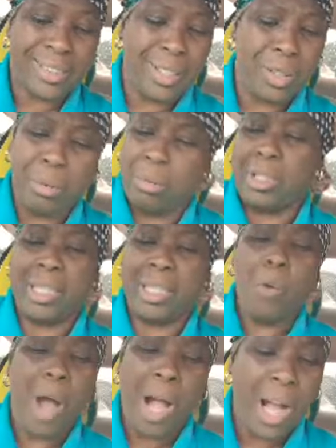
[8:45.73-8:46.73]
so I
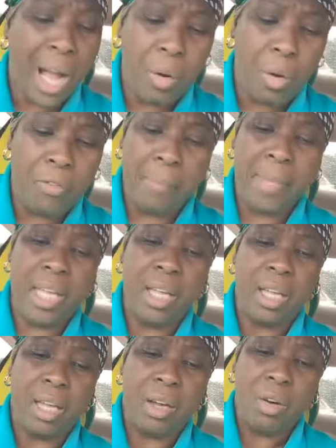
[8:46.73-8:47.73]
can't walk all over me.
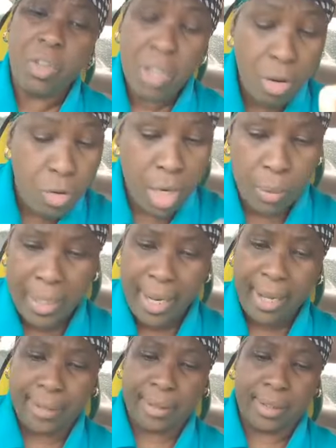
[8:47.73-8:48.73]
I'm gonna go run with
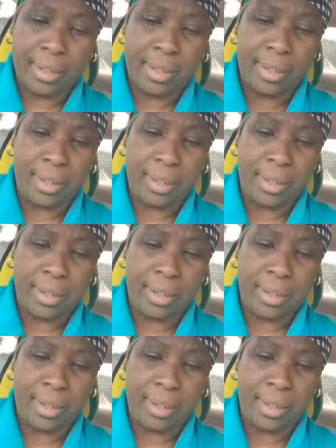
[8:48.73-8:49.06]
that.